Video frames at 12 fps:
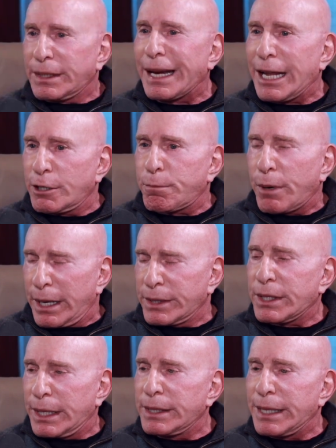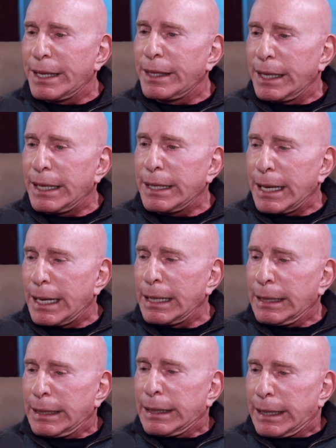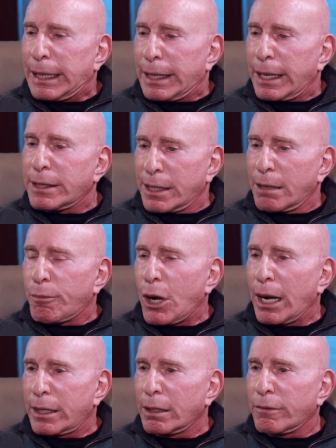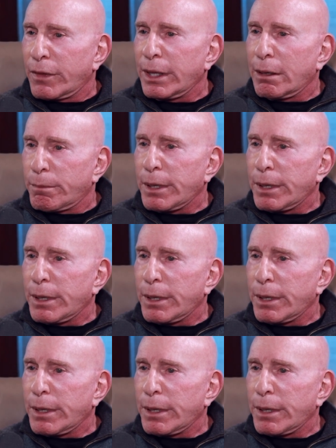today's press, is in the uh, uh is in the pocket of the